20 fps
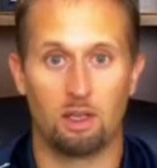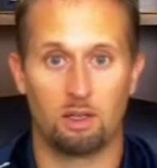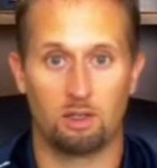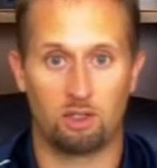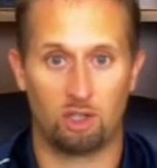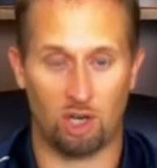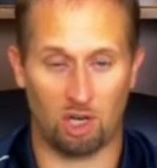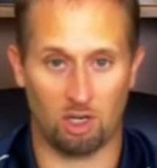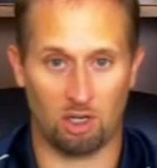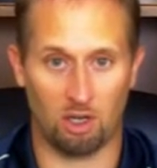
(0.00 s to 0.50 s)

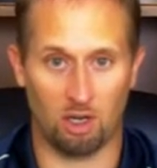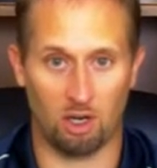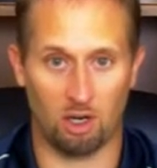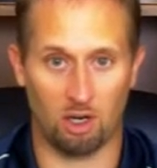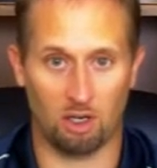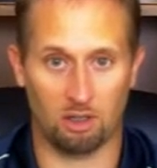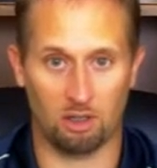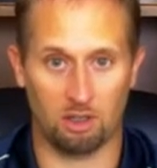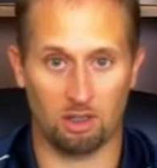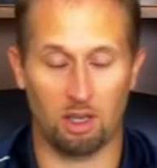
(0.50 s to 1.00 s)
chicken
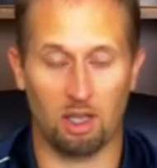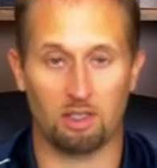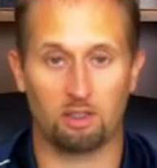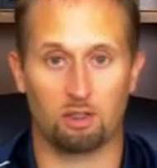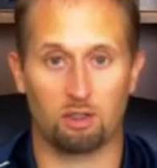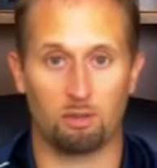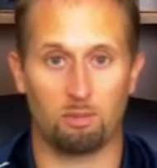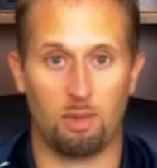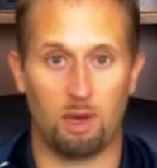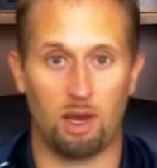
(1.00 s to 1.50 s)
nuggets unless
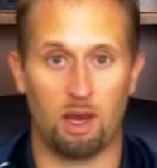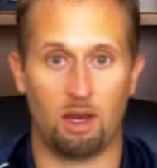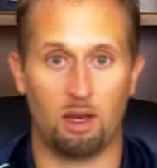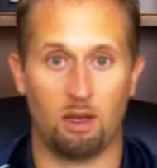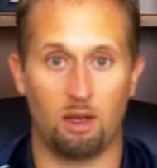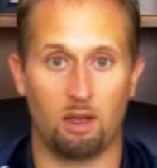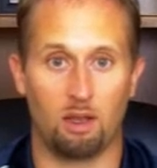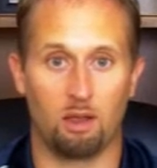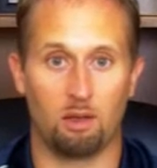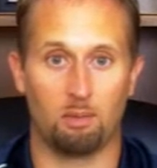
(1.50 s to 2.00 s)
they're
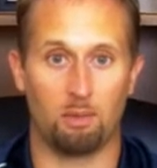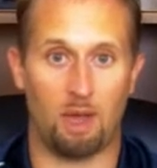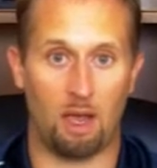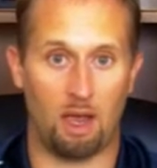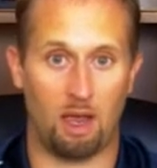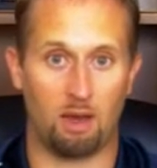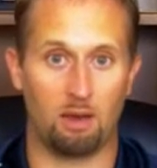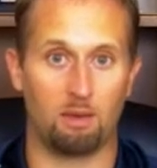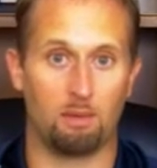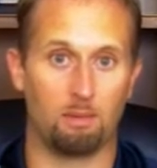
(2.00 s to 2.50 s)
made
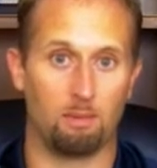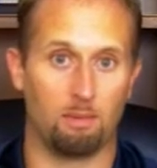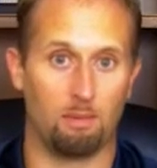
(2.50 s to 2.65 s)
by